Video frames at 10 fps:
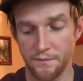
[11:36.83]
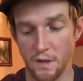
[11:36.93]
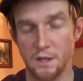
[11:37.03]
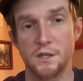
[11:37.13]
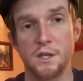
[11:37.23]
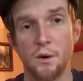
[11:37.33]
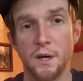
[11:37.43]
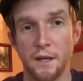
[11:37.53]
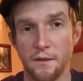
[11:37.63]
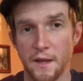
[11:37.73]

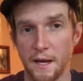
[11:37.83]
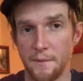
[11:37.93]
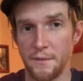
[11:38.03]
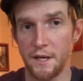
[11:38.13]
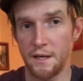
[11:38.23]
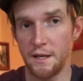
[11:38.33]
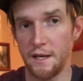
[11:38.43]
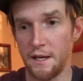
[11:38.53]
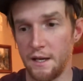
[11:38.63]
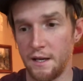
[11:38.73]
soaking them
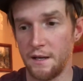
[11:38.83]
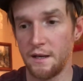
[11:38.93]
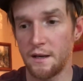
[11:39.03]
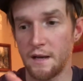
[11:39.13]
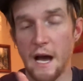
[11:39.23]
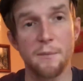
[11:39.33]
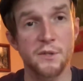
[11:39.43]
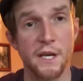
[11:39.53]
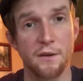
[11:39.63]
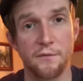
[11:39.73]
in apple
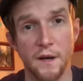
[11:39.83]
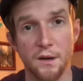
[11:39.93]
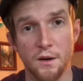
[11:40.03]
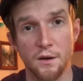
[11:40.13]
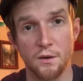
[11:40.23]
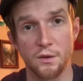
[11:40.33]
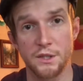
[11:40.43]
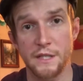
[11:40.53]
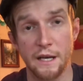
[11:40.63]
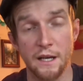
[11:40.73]
cider vinegar or
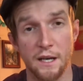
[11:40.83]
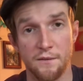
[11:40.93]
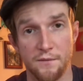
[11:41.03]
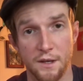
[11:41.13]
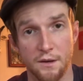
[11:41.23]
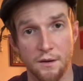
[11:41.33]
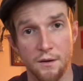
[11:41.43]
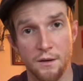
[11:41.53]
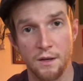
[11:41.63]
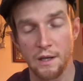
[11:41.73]
just any kind of
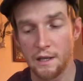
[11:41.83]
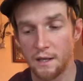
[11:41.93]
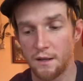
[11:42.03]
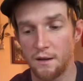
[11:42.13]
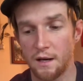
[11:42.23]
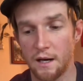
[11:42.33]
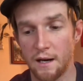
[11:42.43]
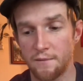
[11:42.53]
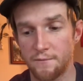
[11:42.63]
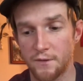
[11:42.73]
vinegar
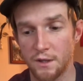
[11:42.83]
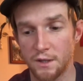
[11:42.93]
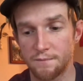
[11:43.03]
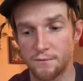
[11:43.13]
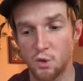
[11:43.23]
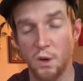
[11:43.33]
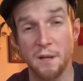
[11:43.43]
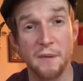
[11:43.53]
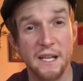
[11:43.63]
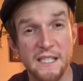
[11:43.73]
for 20
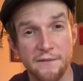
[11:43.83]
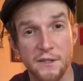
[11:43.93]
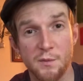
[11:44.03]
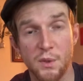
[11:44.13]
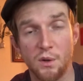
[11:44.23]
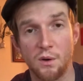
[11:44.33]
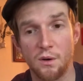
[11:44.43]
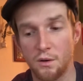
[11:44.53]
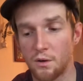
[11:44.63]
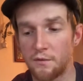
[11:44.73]
minutes if it's
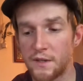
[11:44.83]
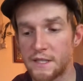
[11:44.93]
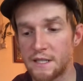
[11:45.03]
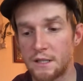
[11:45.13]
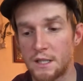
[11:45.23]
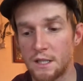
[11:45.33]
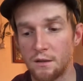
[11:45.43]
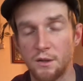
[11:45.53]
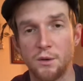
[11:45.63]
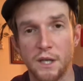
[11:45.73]
pure, or if it's
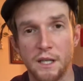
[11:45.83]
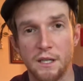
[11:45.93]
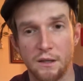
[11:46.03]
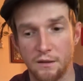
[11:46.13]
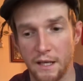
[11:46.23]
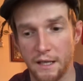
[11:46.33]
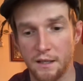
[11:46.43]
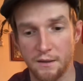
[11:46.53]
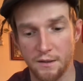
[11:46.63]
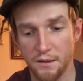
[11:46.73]
diluted, you know,
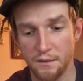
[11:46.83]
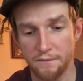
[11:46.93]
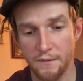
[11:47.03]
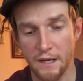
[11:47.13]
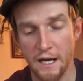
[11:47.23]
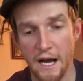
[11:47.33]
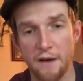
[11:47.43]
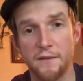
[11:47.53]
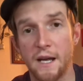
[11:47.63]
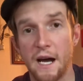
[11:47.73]
like
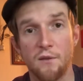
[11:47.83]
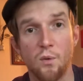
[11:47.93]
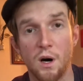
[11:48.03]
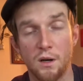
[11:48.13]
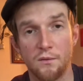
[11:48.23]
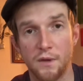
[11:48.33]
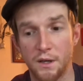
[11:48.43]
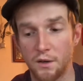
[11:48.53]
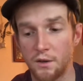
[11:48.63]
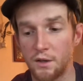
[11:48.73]
half and half water and
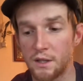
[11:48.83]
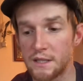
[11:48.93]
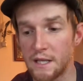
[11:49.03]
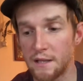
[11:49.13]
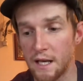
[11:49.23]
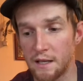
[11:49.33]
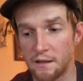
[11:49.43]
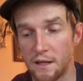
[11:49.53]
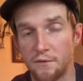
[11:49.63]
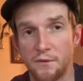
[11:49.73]
vinegar, you can set that
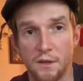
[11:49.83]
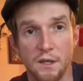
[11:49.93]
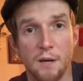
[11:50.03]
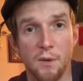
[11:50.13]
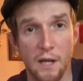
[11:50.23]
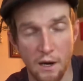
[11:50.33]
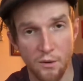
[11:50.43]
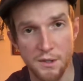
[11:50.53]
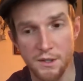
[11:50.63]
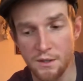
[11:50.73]
in there for a couple
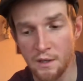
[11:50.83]
hours.